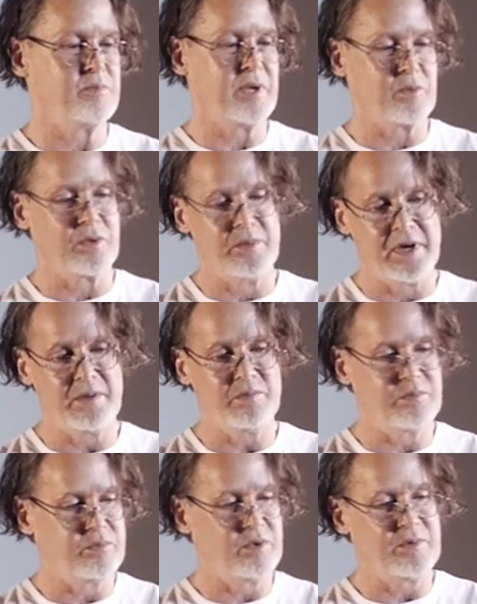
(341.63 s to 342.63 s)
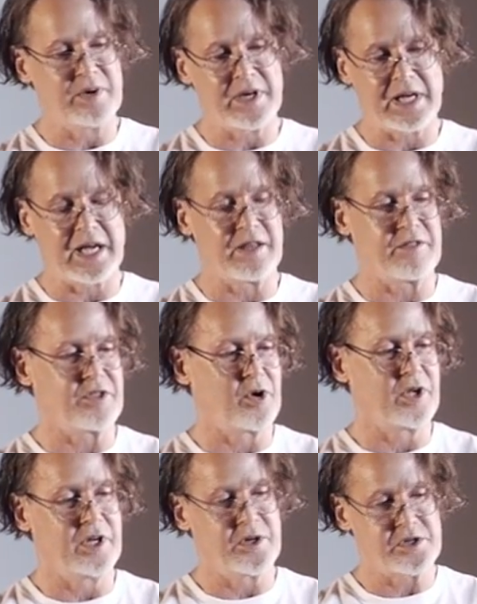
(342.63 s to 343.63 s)
been with me. We've been together
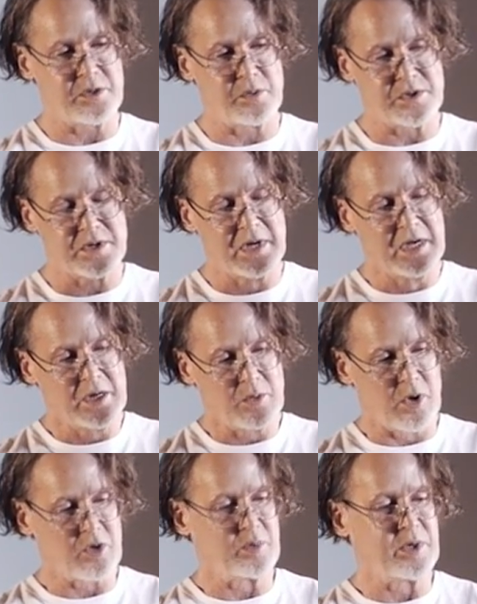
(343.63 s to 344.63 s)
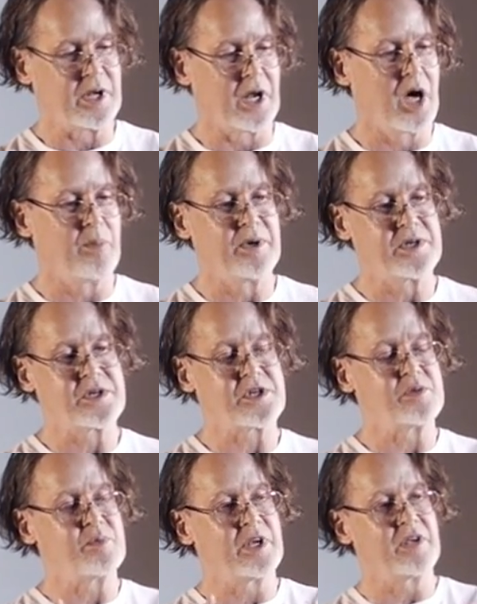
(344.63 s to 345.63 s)
30 years. She was working with me in the law business.
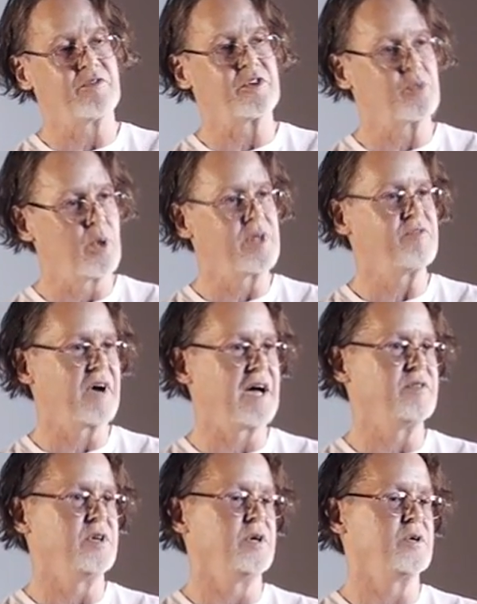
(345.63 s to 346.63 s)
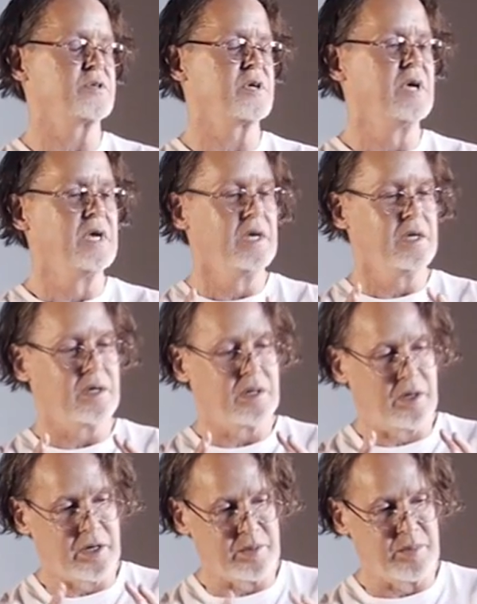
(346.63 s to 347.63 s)
She's been here for 25 years
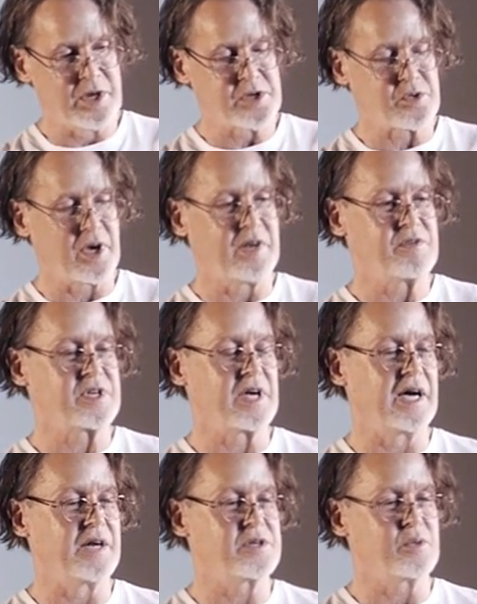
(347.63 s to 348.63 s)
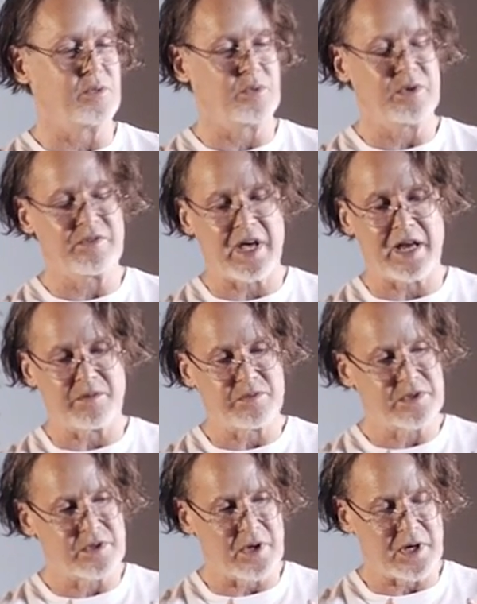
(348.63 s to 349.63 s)
on the administrative side. So we've got an
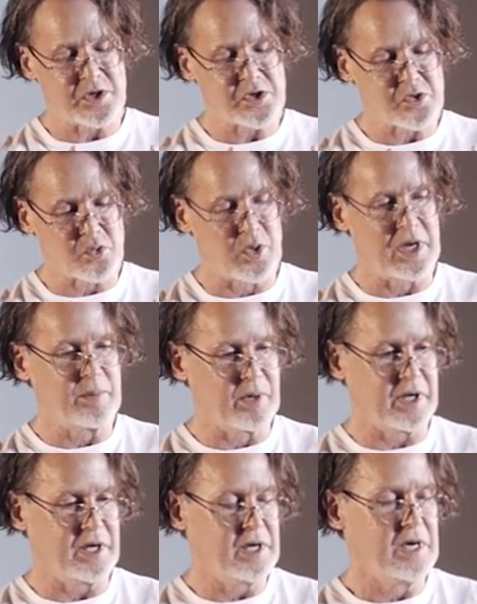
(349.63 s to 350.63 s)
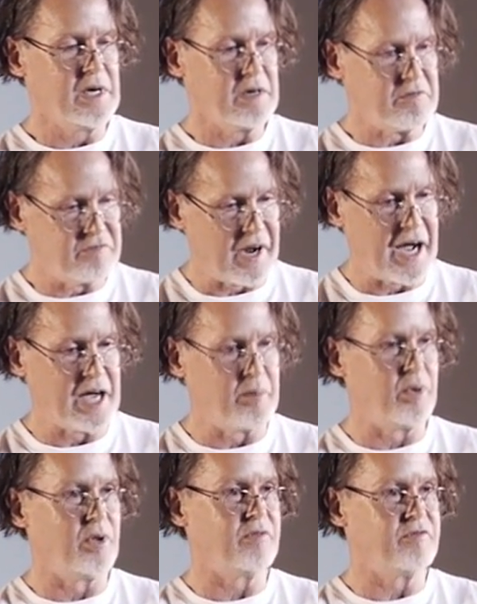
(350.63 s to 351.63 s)
extremely
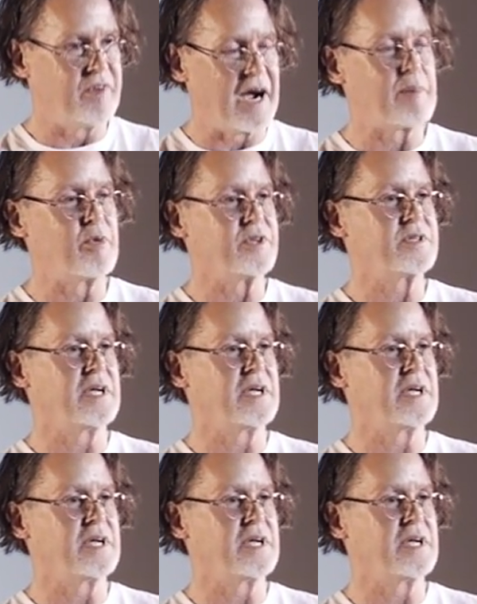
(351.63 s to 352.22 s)
viable, vibrant